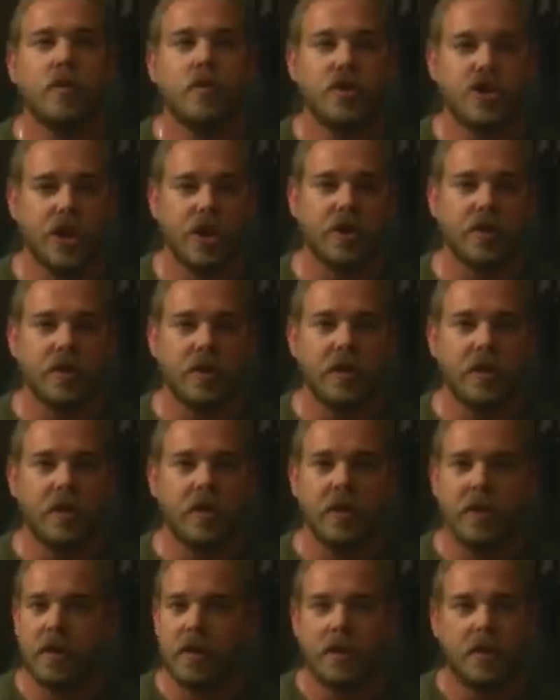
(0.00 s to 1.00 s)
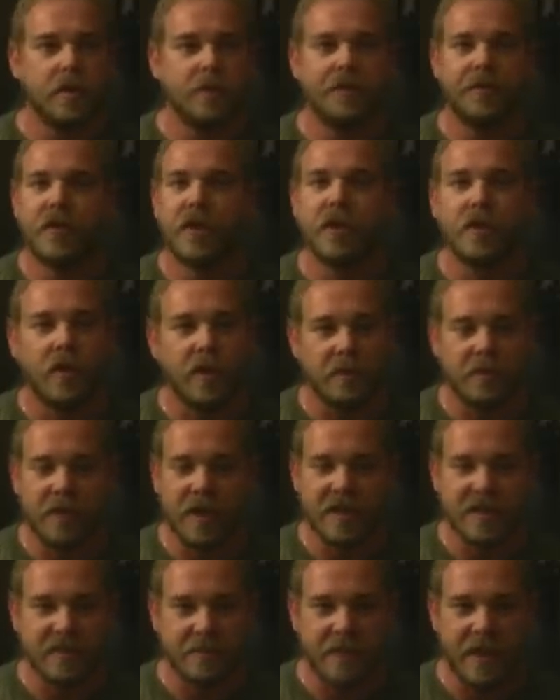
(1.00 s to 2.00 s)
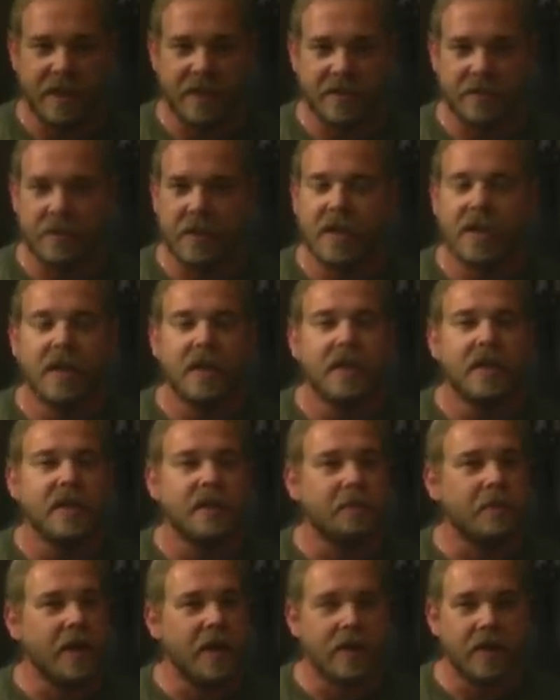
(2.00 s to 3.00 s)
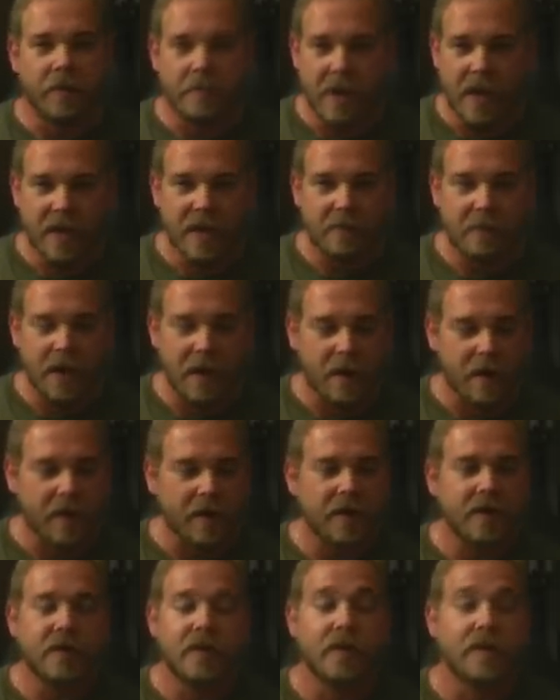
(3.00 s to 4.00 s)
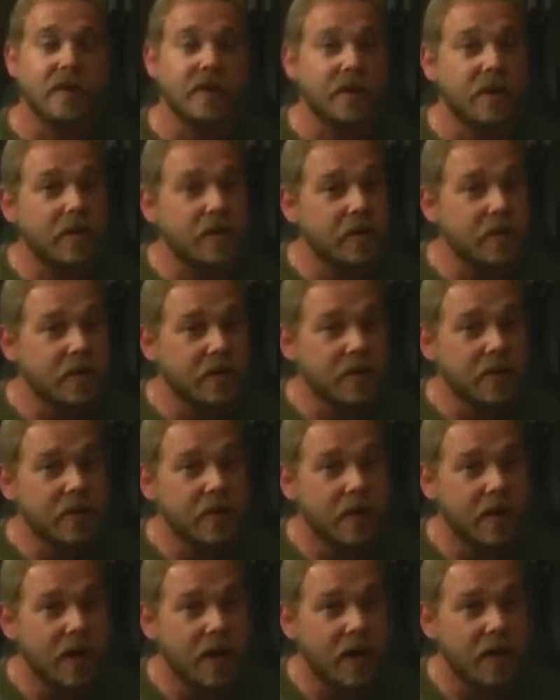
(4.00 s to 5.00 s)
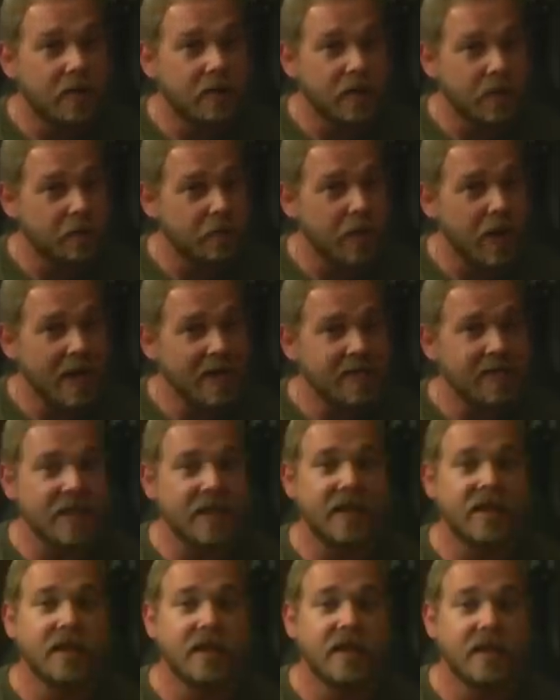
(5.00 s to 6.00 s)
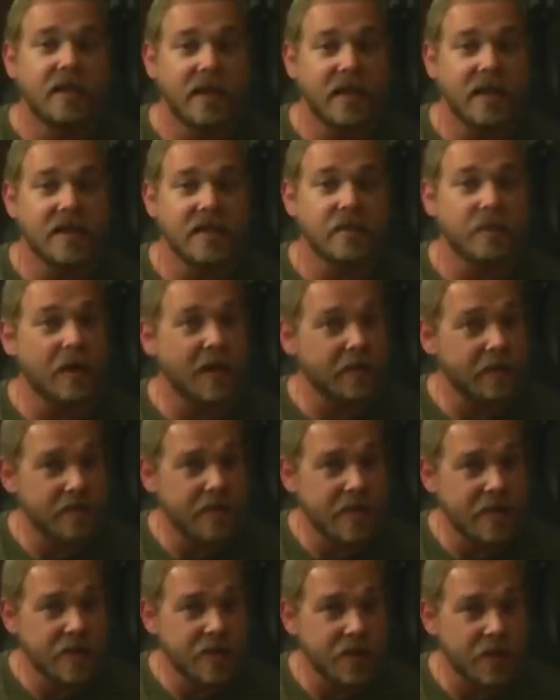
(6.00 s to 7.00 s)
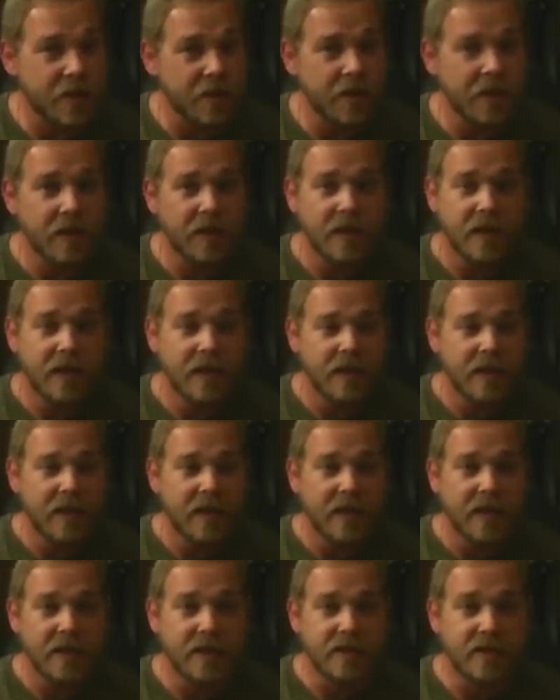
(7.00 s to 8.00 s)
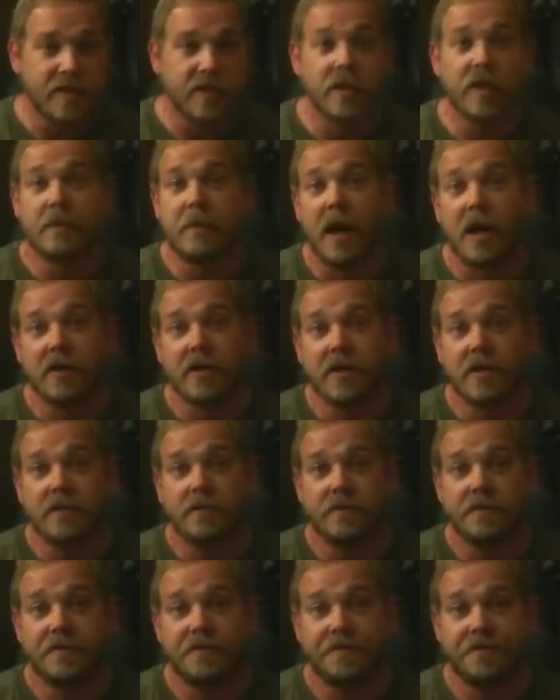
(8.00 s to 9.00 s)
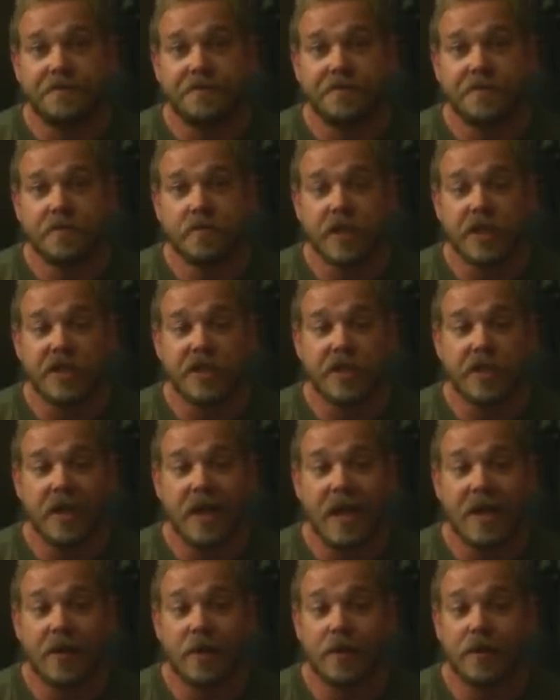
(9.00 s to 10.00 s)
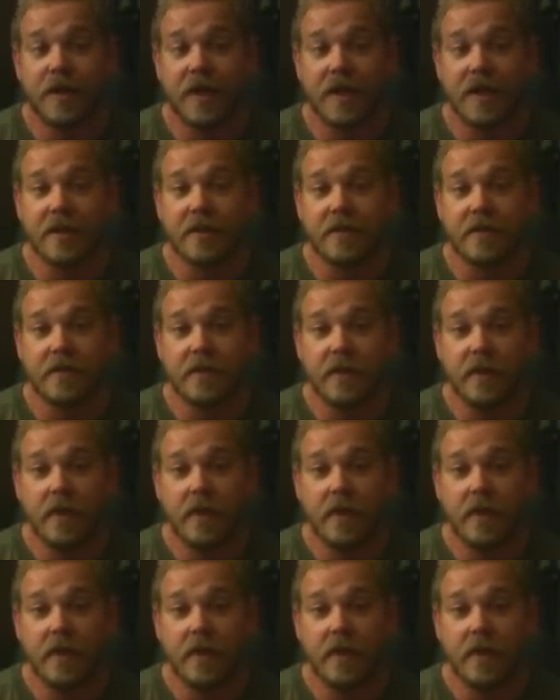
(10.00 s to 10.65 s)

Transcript: shirt, they're the only place that makes them. They're made in America. They're a little pricey. These regular t-shirt is $30, which I don't think is